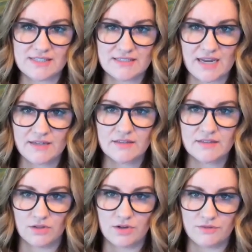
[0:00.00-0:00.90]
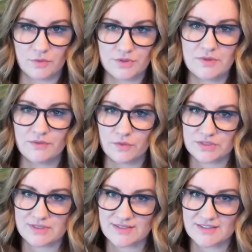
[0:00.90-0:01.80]
state law enforcement. Of
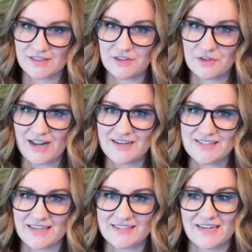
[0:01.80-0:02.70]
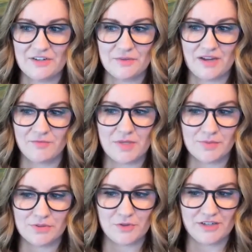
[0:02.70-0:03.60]
course, this is in the United States, and I know we have
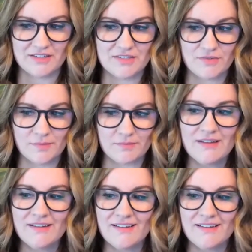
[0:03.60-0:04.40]
people joining us from